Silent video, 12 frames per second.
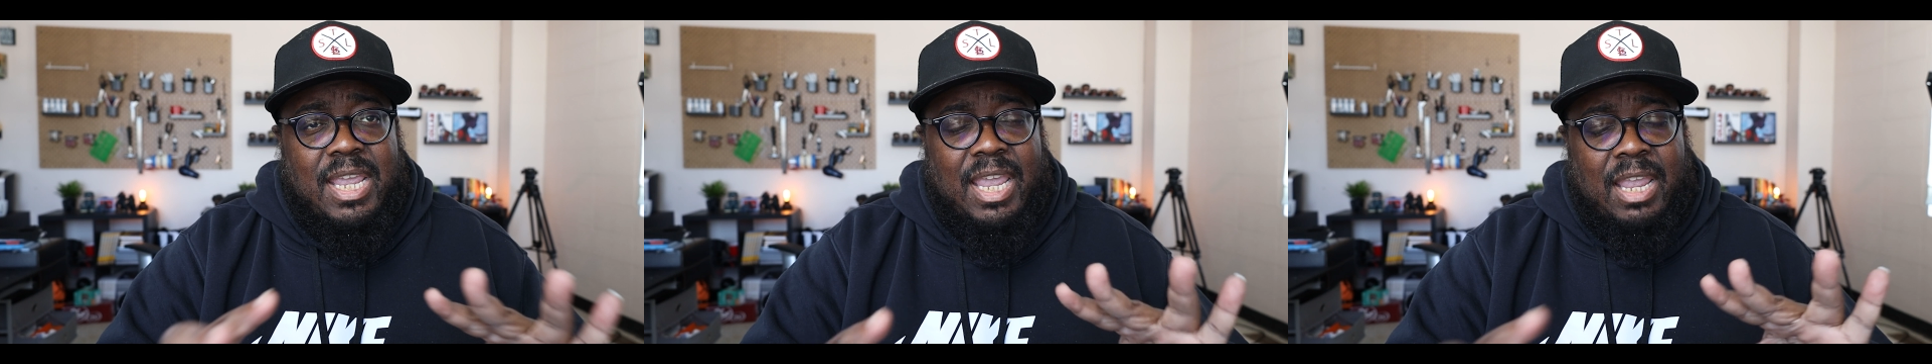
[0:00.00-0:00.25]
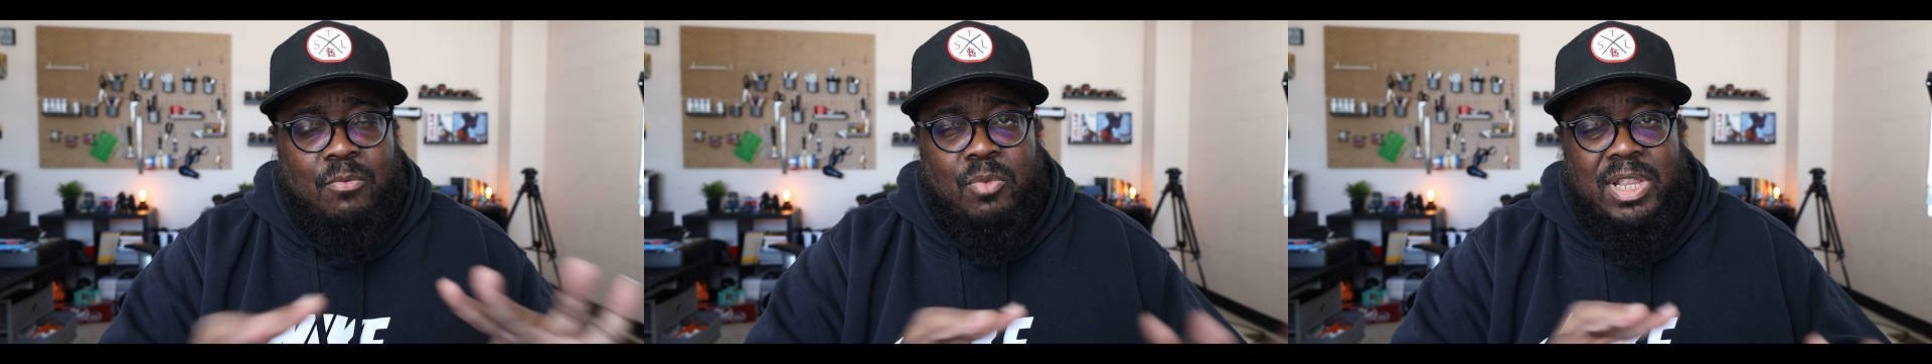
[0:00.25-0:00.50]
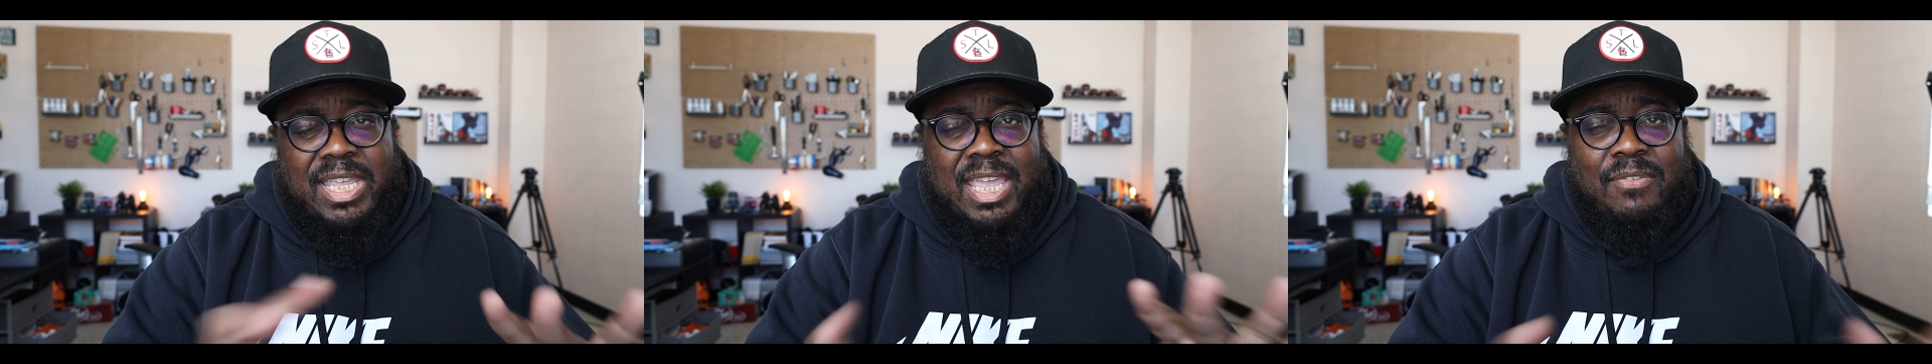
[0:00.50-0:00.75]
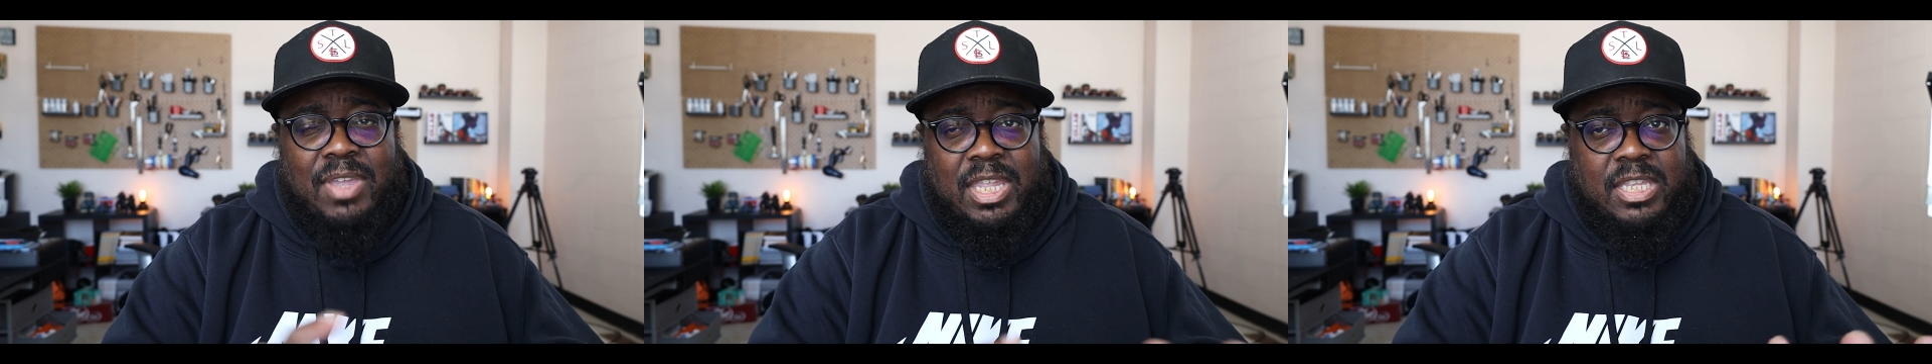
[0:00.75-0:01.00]
and really
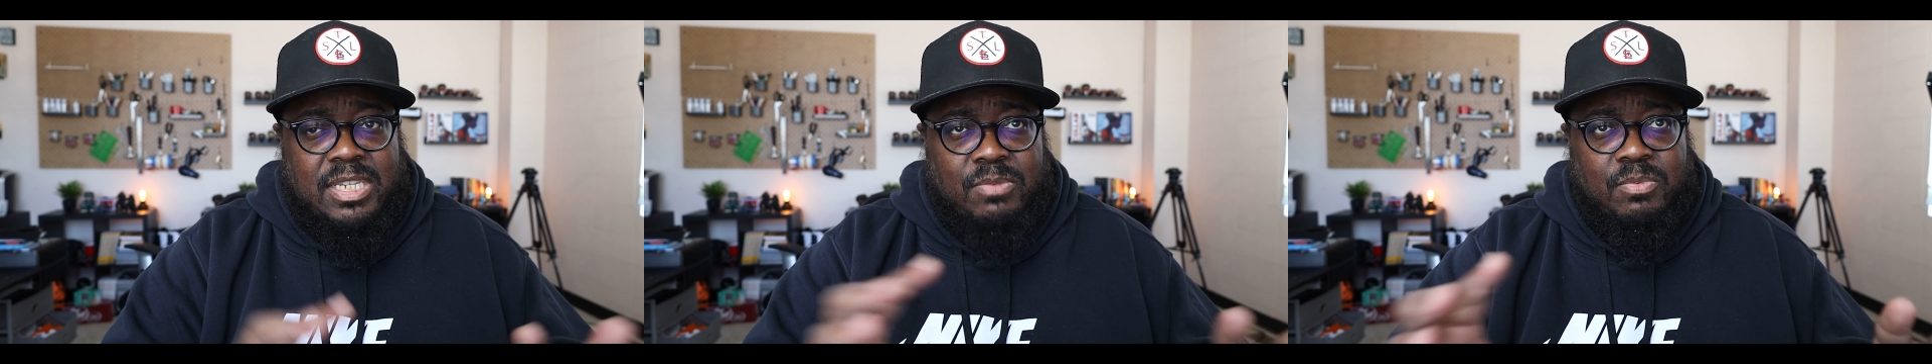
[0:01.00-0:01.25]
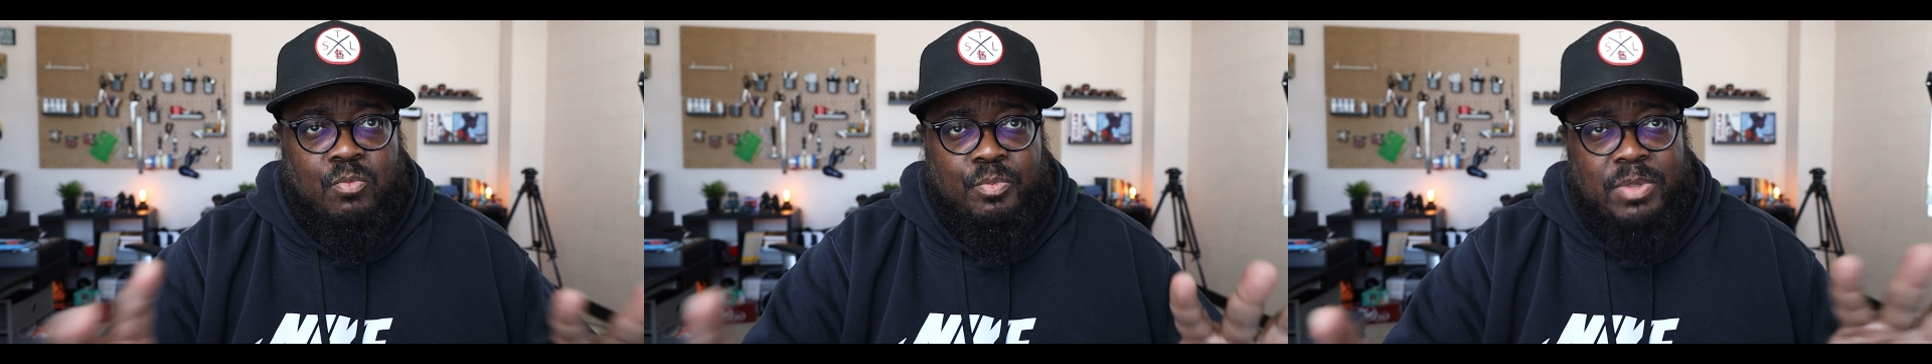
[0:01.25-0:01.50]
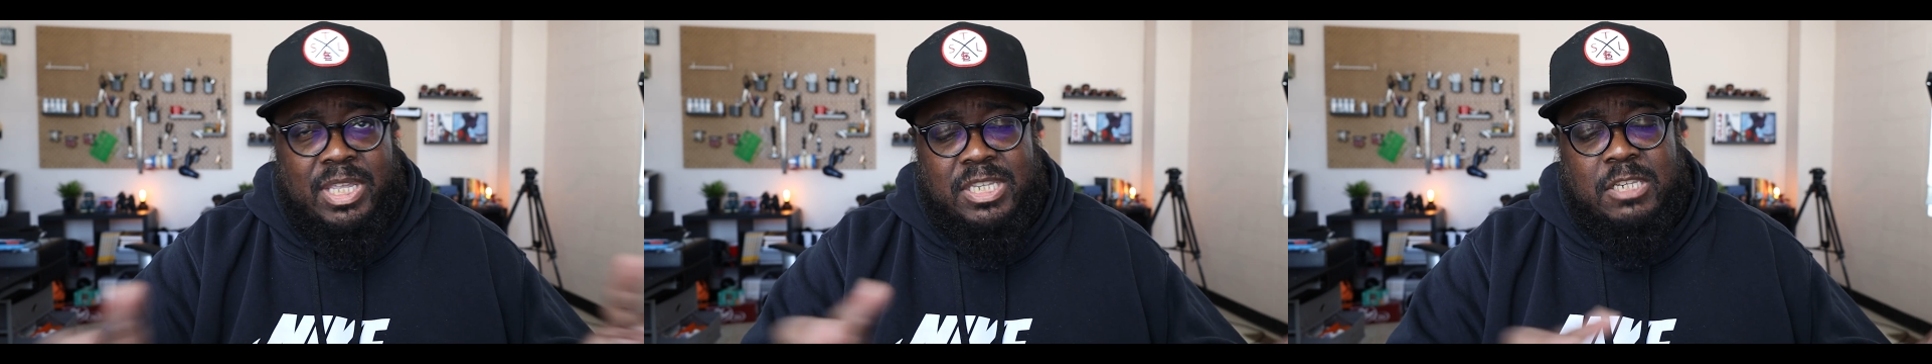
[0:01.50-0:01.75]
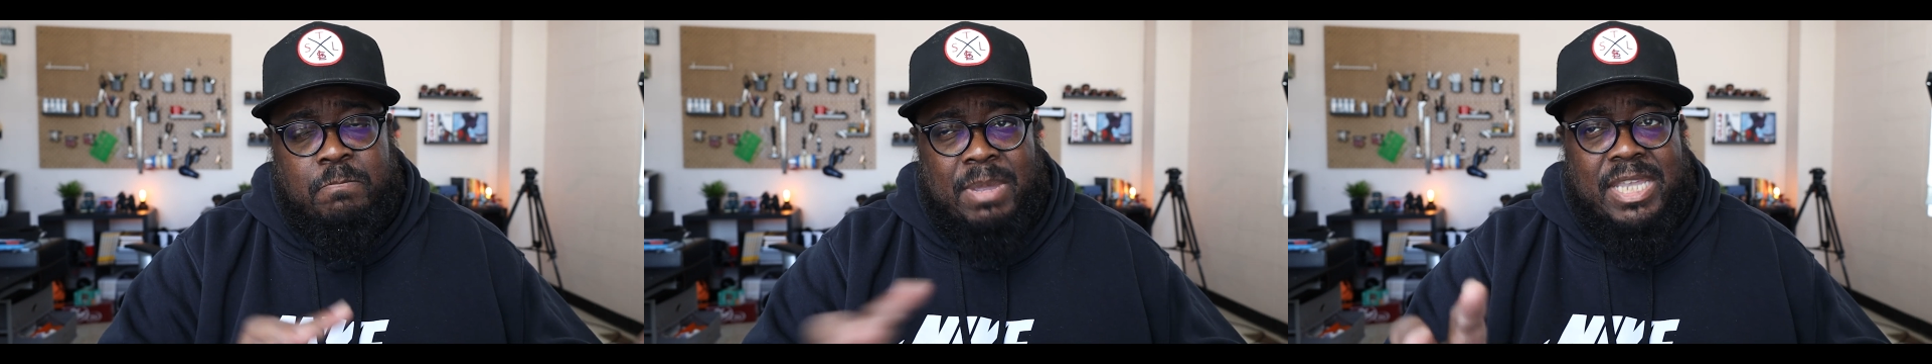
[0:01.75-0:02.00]
giving it
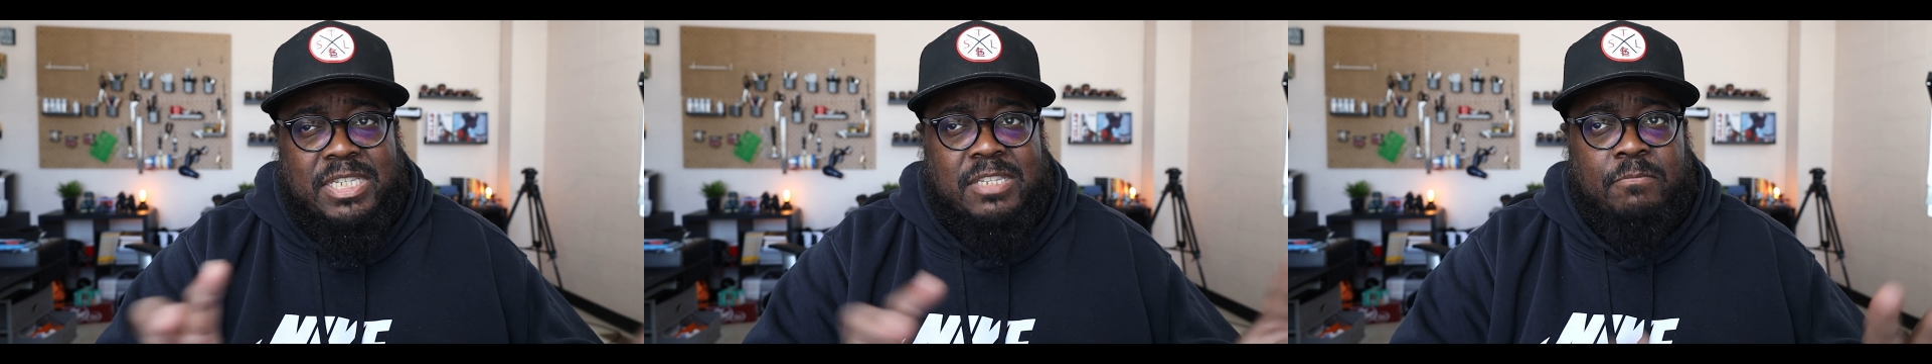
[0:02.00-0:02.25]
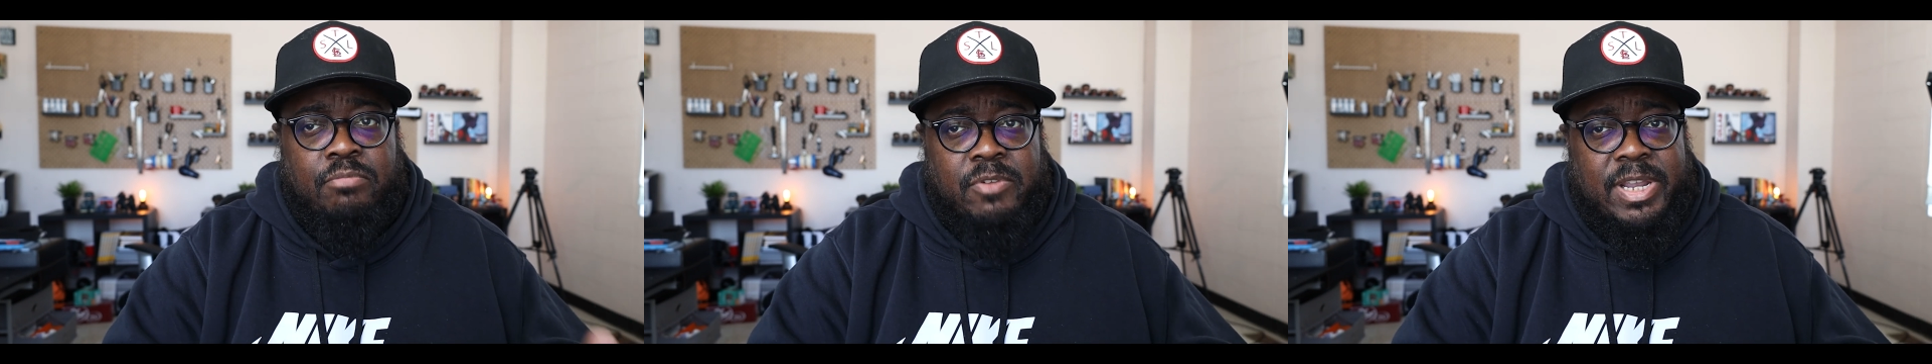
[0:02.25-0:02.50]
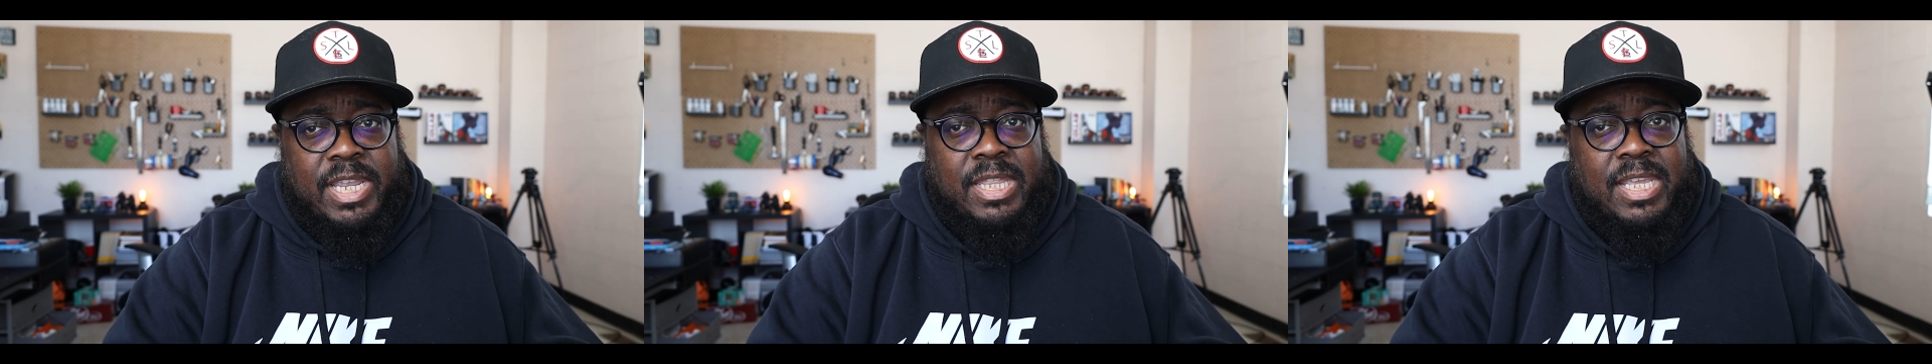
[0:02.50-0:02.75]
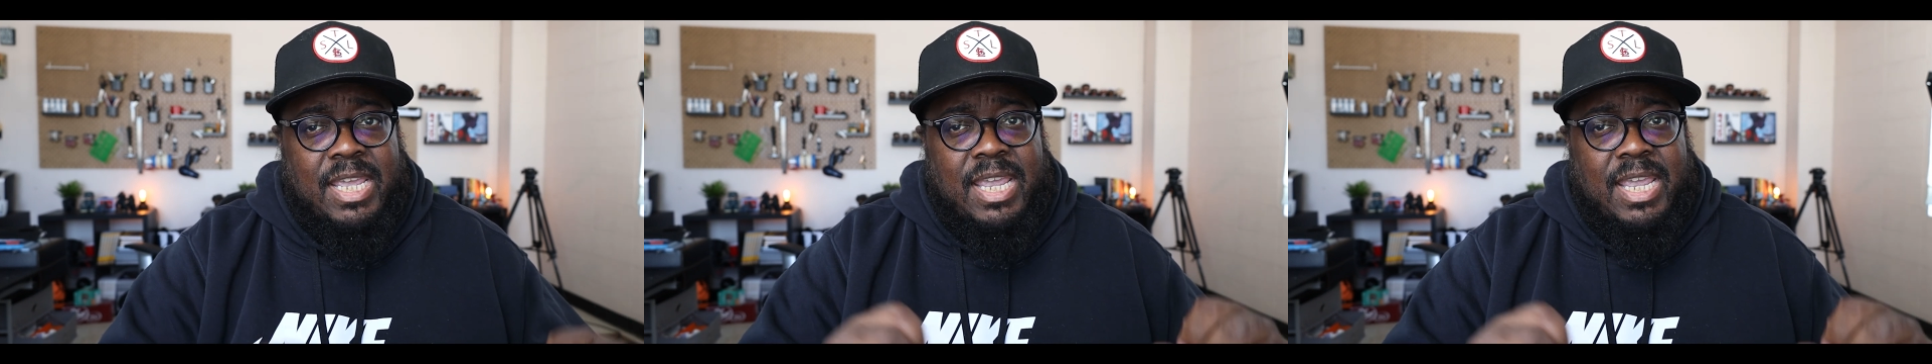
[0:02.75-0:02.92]
its space to breathe,